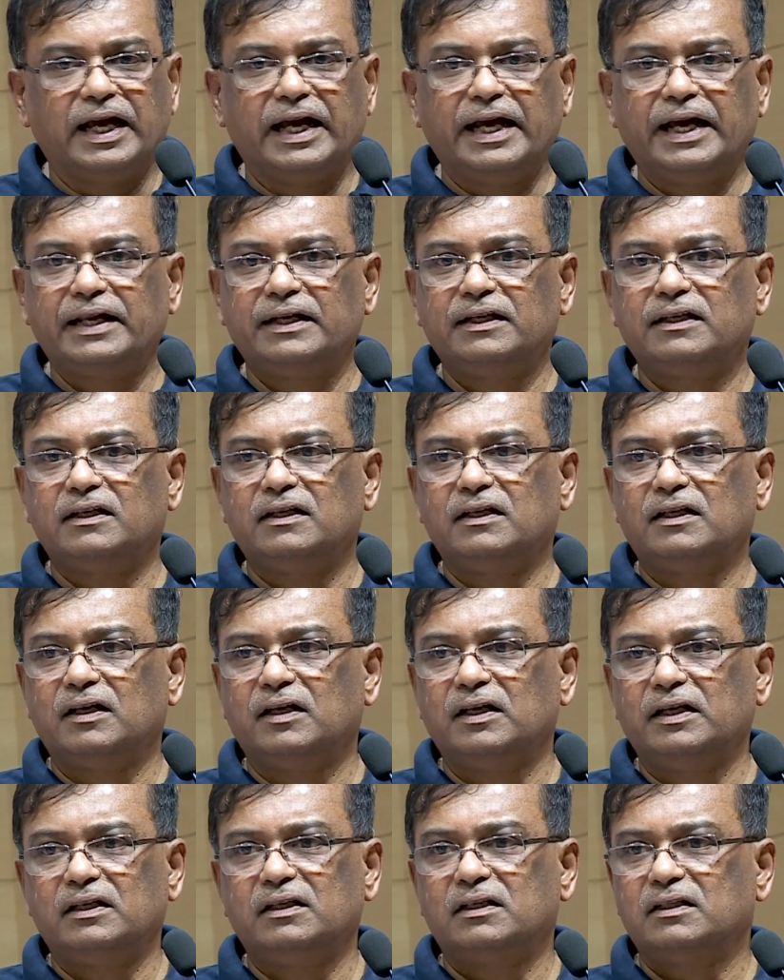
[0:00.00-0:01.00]
and
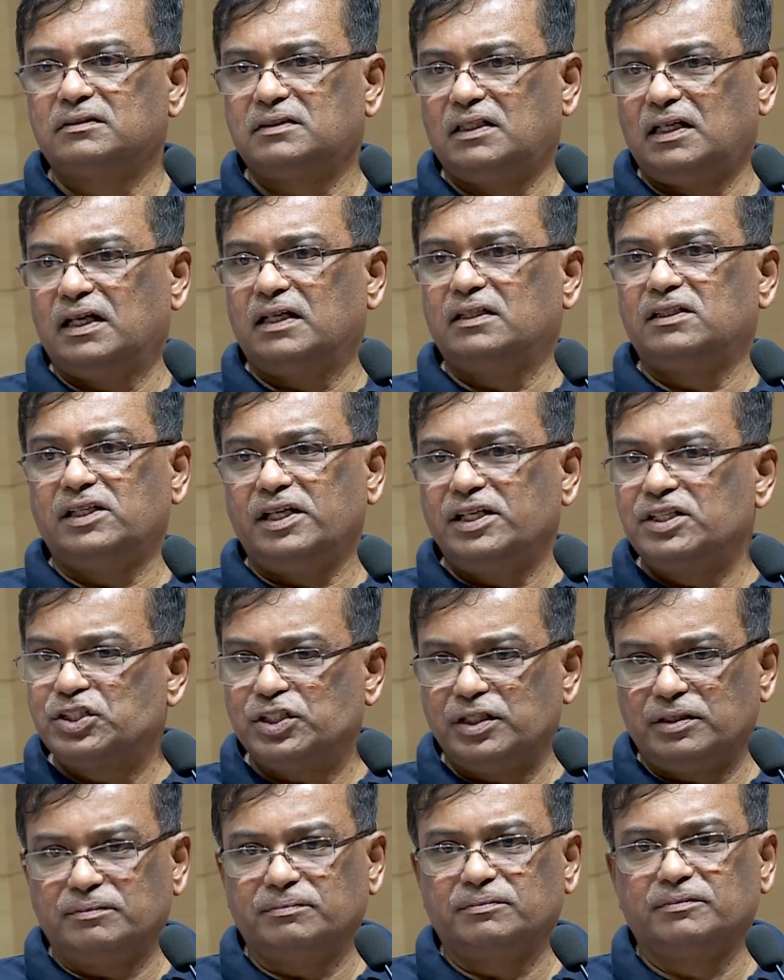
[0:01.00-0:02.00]

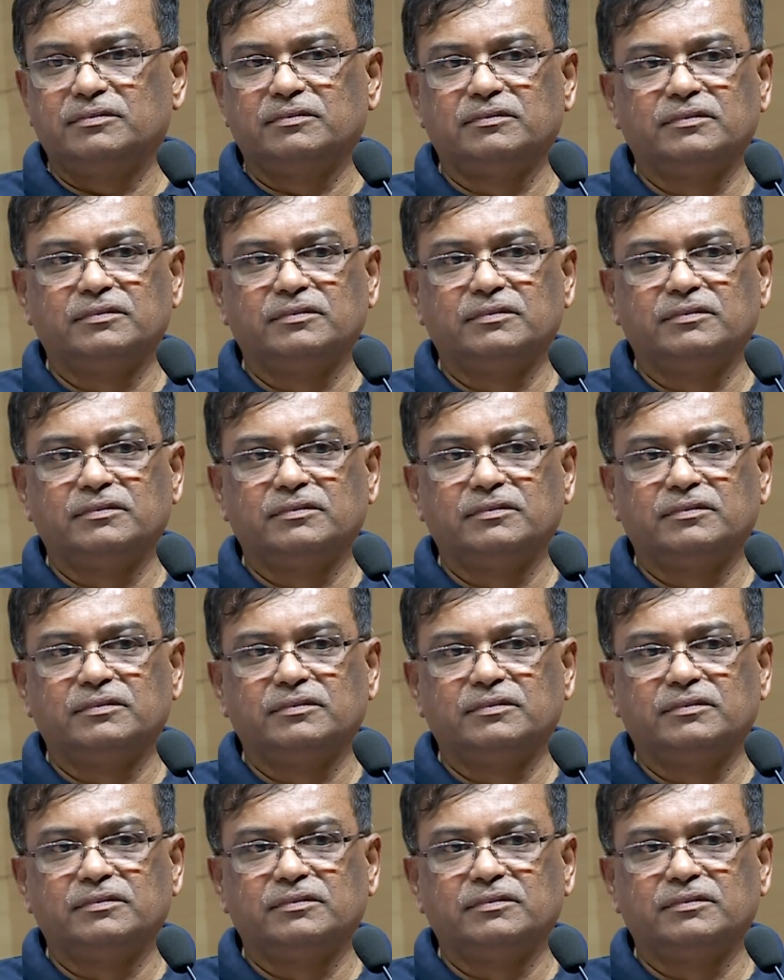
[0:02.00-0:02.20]
industrialization,